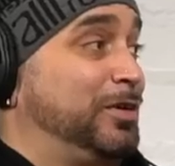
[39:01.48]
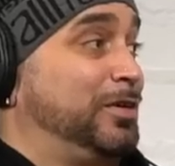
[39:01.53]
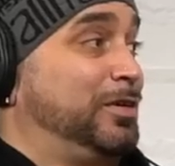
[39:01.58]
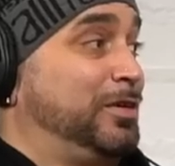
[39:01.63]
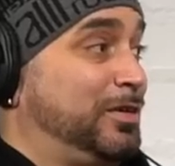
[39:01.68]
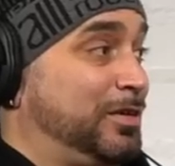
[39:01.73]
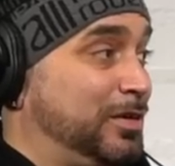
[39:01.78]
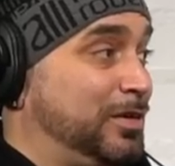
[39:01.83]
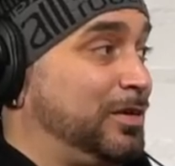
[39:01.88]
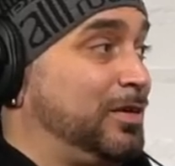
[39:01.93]

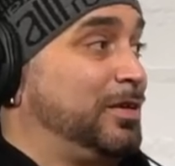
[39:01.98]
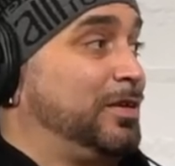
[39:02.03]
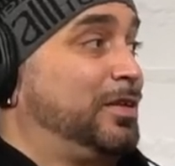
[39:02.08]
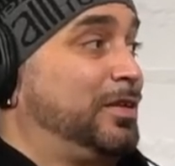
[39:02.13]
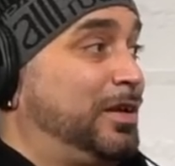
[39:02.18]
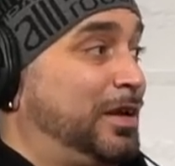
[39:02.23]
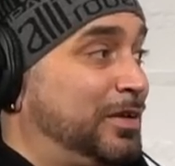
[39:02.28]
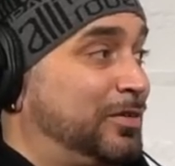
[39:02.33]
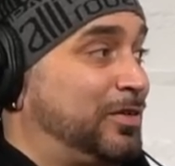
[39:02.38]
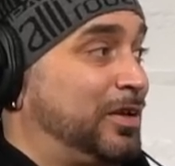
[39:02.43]
Yeah.
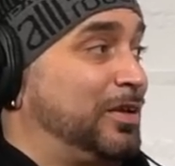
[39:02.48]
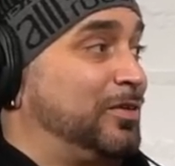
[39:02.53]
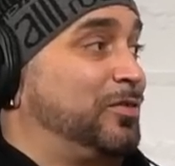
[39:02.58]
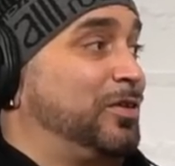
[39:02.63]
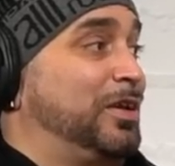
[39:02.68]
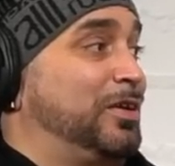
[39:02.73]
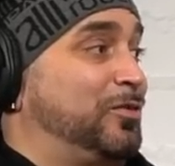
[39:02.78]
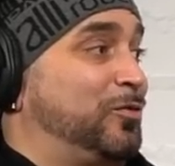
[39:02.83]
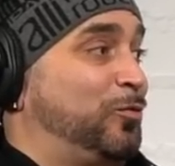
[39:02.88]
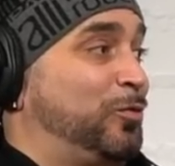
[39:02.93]

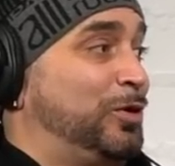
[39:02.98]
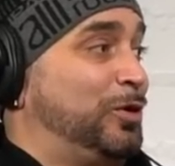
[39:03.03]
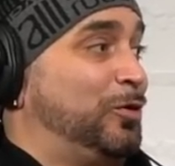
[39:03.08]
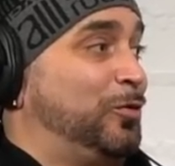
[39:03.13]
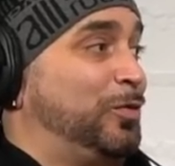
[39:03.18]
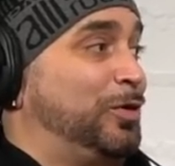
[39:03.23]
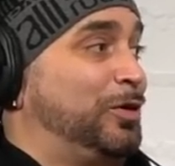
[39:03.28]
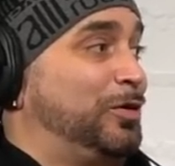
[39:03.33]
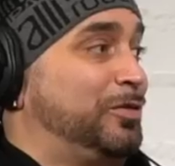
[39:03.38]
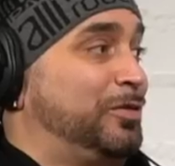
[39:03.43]
It's
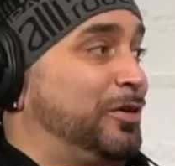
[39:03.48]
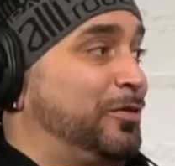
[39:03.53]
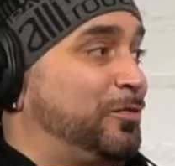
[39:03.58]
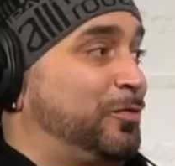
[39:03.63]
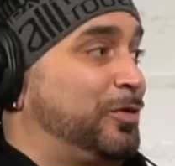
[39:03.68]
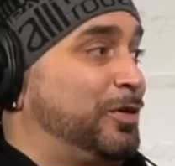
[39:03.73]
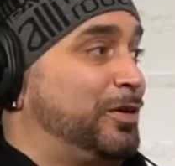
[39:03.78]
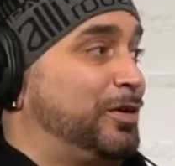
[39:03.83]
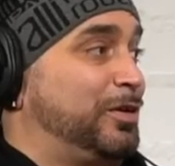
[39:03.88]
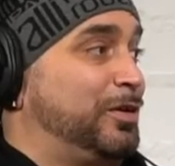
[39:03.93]
real
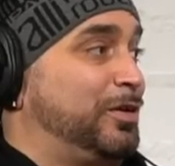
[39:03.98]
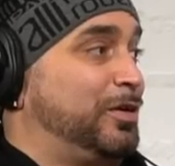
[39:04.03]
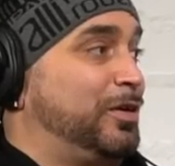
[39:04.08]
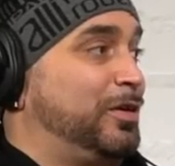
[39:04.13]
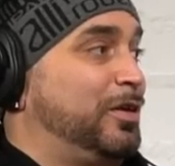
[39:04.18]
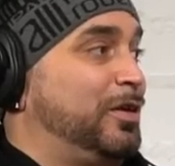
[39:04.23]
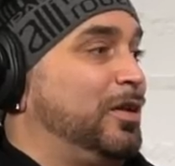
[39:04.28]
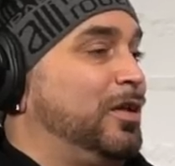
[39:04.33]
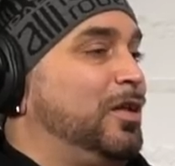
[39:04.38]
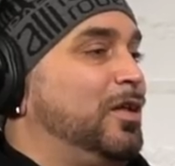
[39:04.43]
different. Yeah.